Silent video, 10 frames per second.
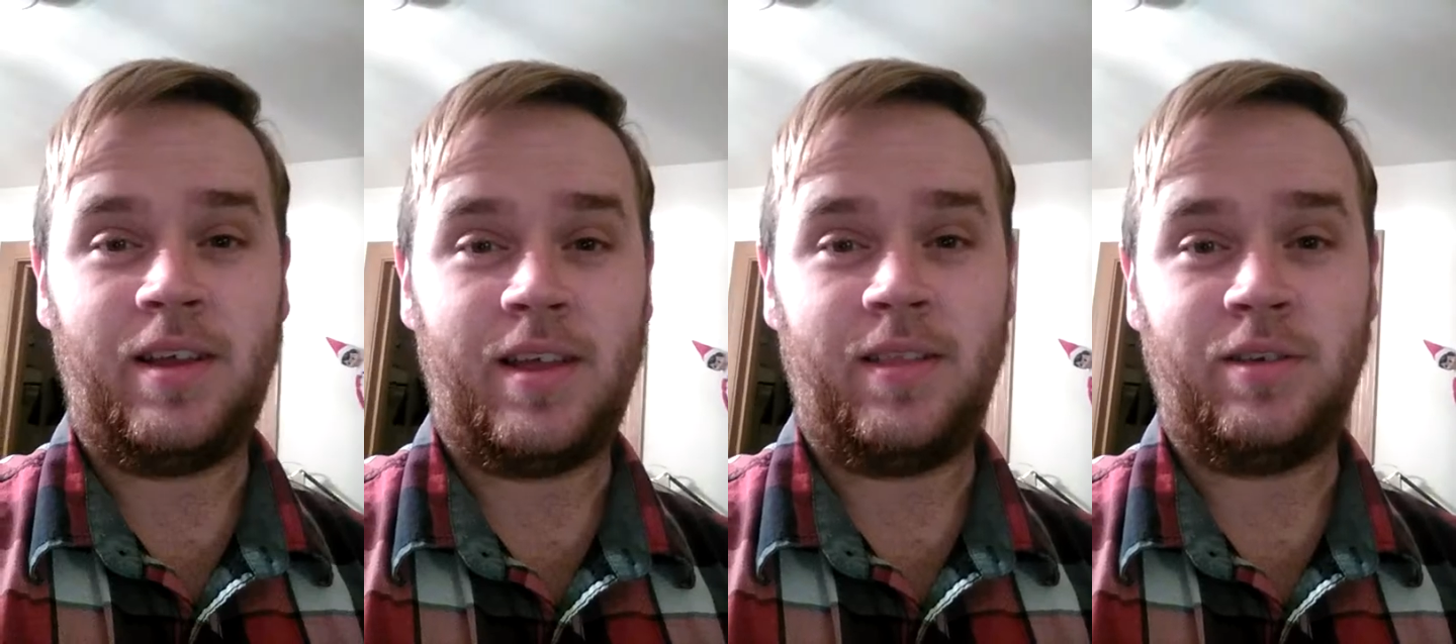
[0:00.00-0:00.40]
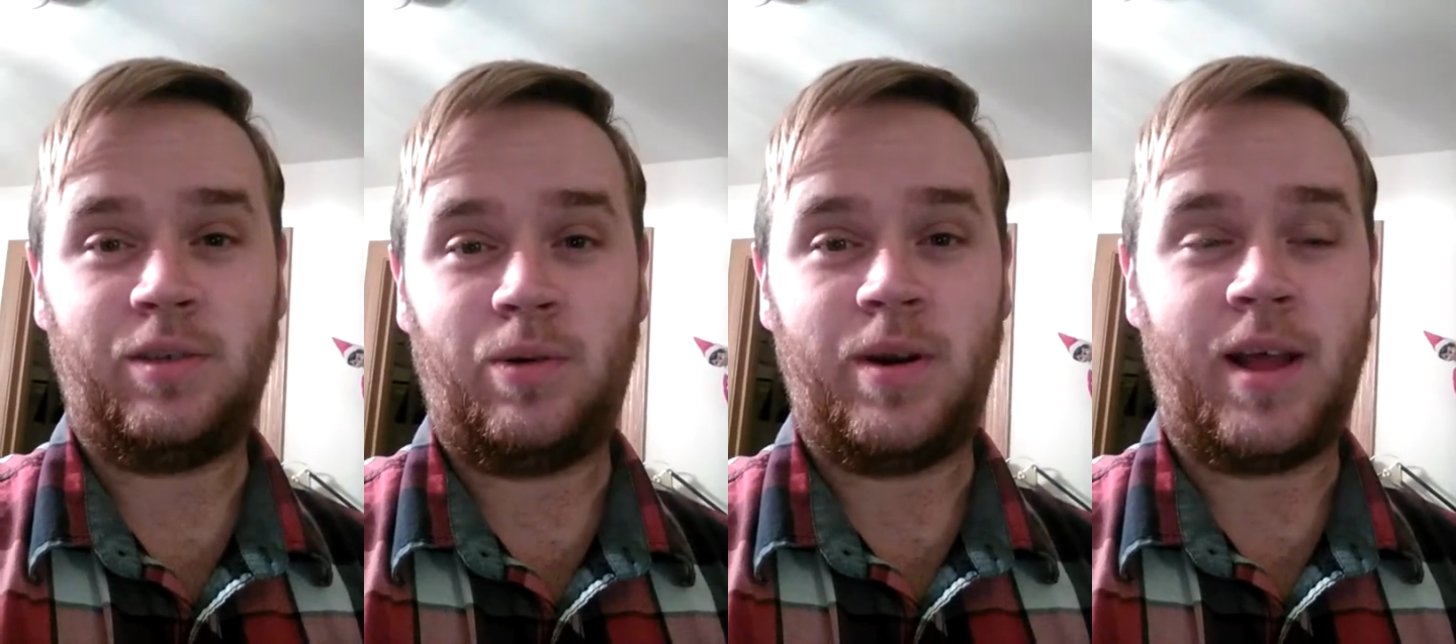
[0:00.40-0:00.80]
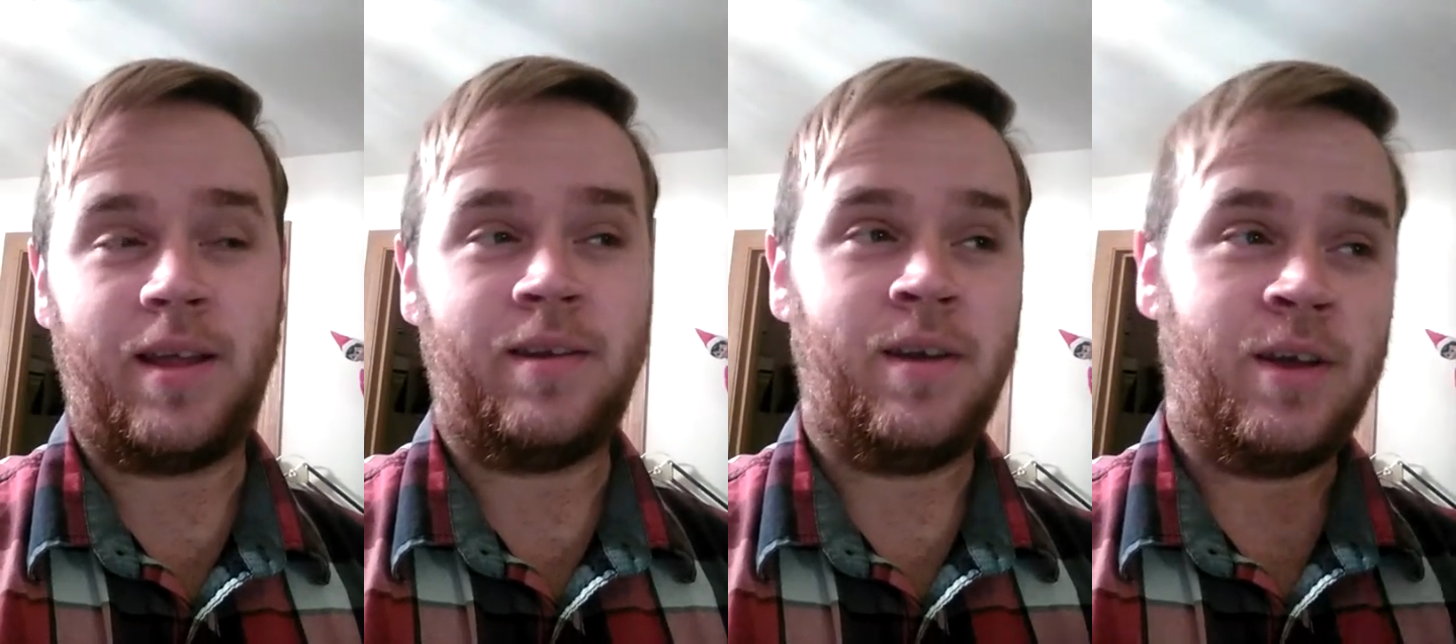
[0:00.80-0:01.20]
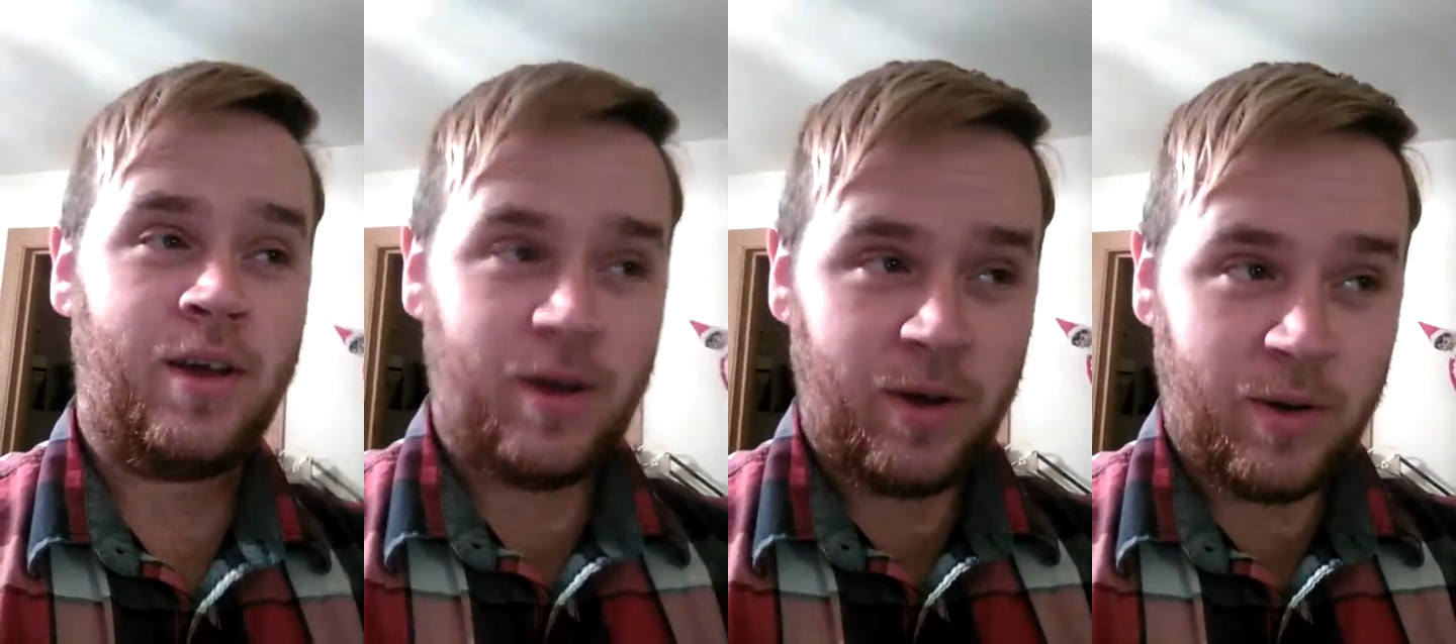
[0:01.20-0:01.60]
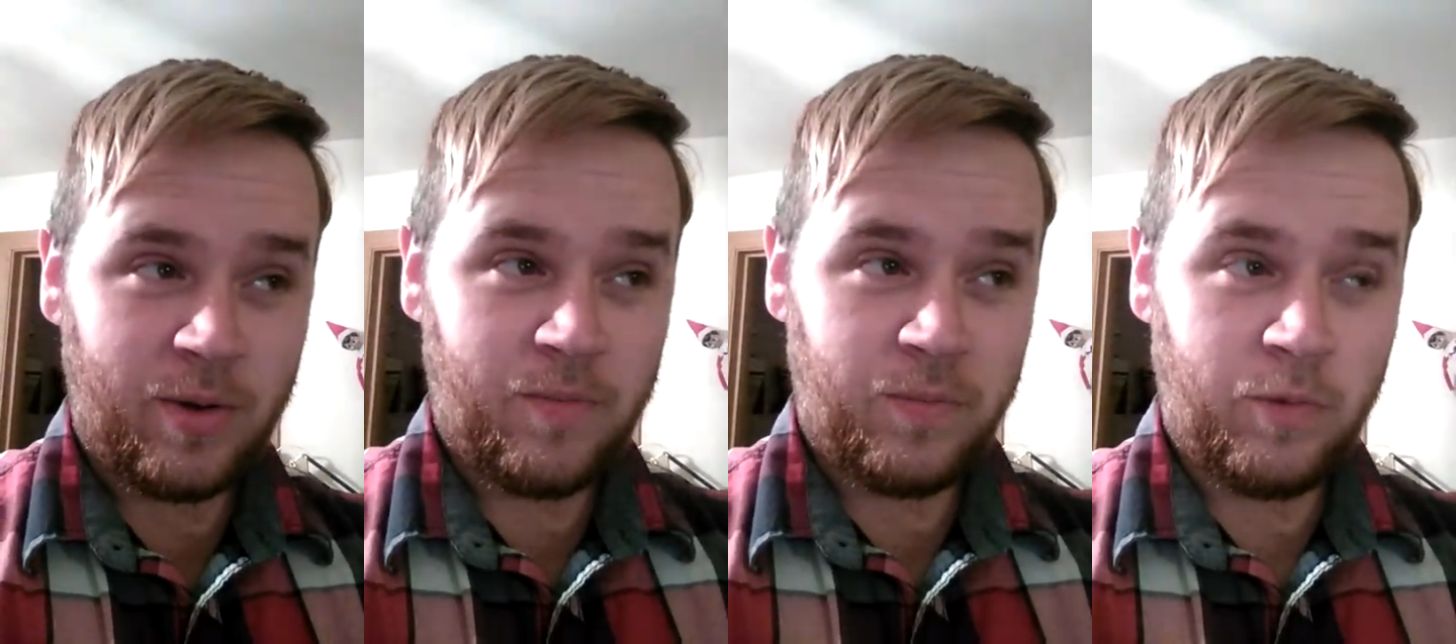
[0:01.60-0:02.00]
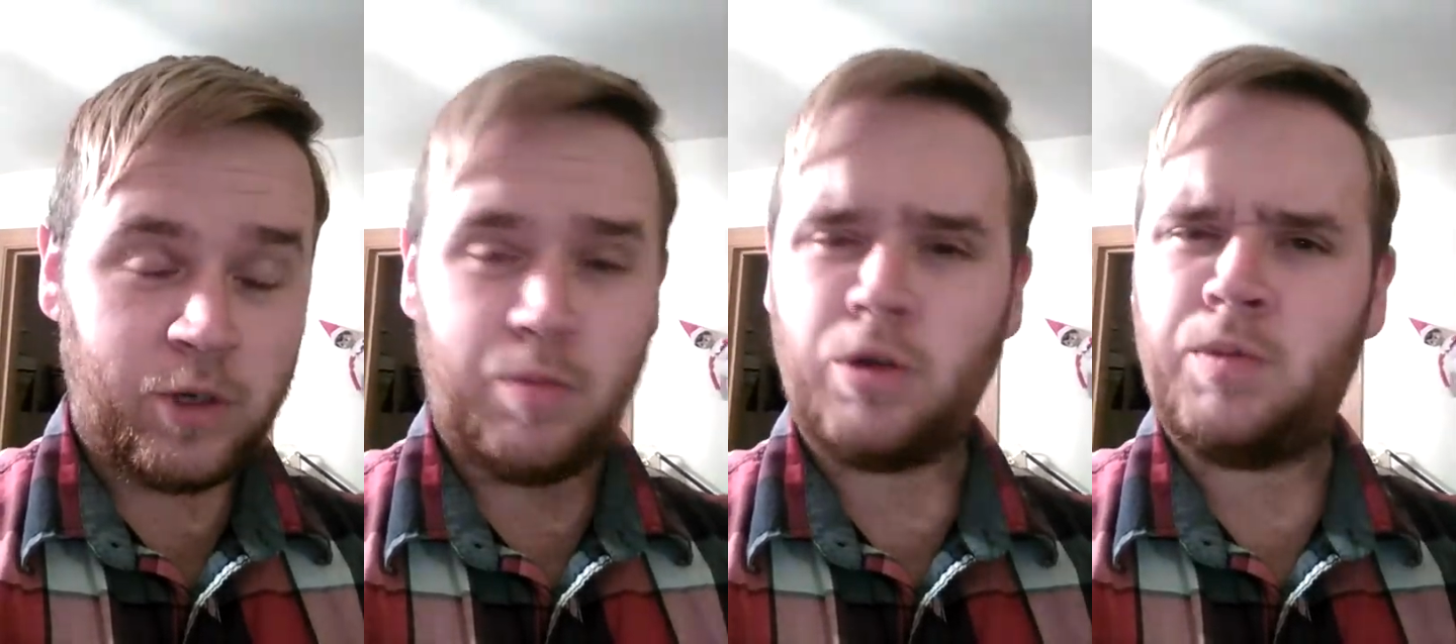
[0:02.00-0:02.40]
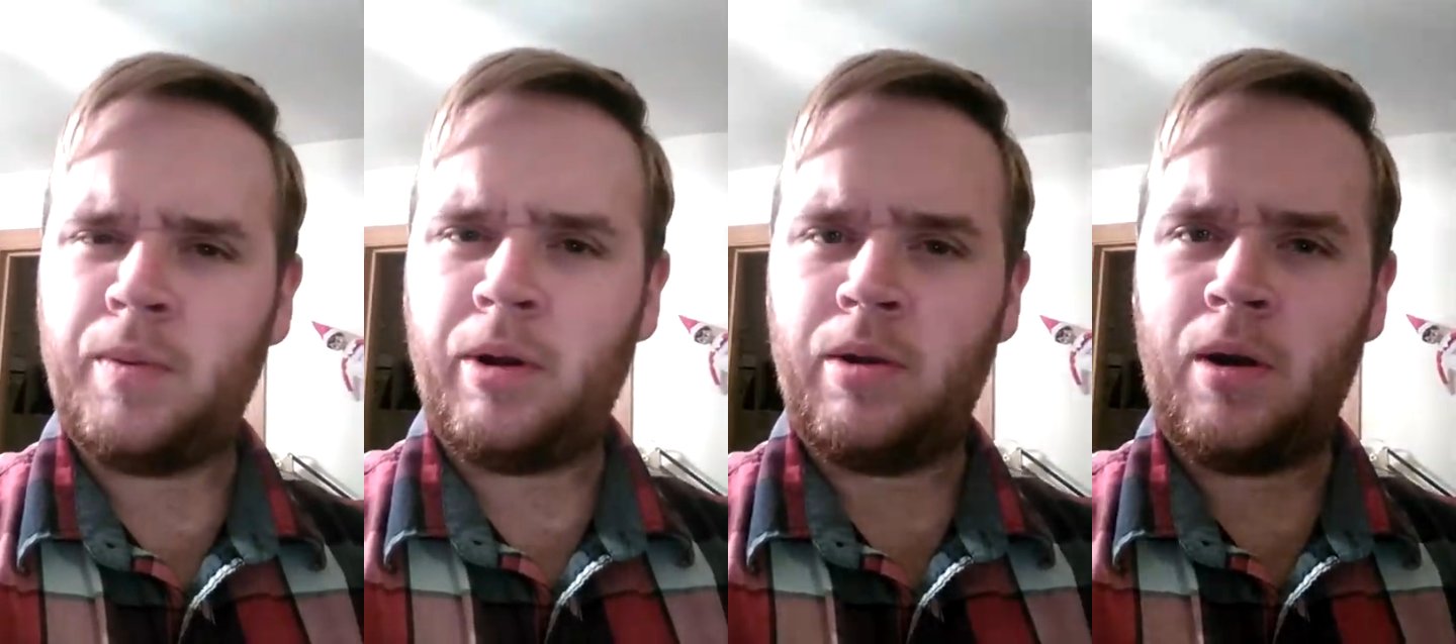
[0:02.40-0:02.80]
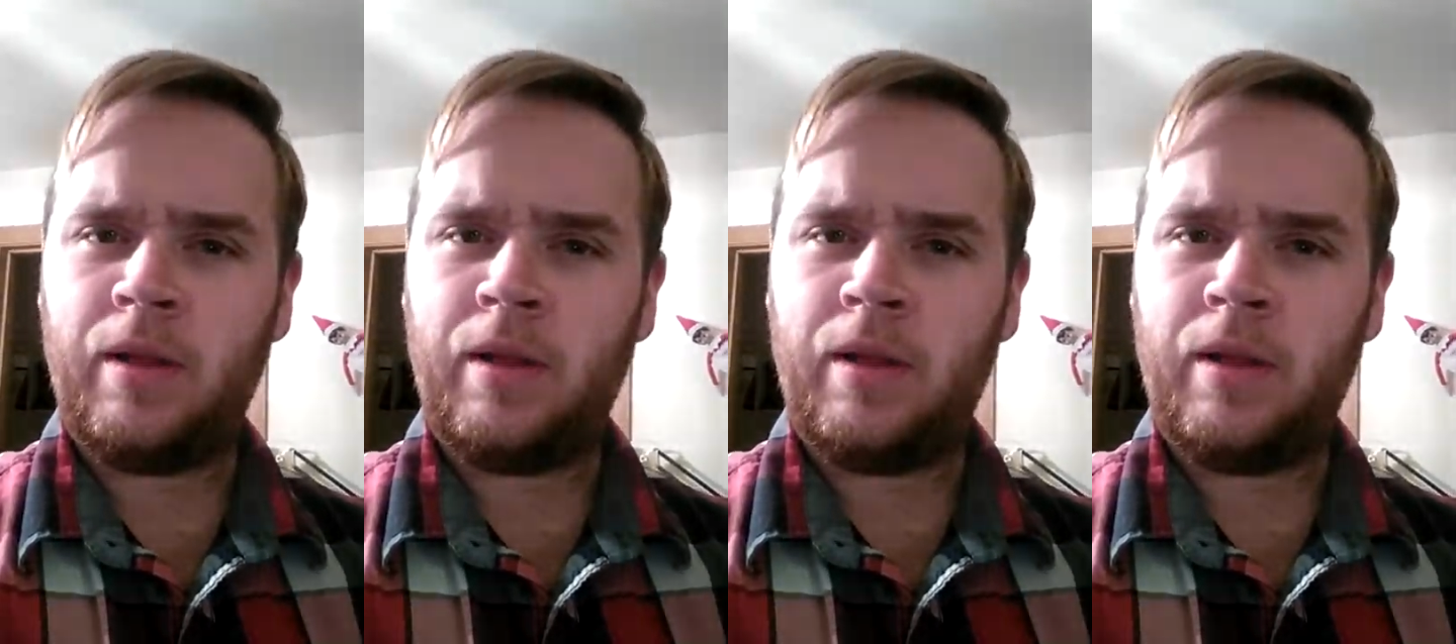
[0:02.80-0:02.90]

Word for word: in the storyline, which most people don't know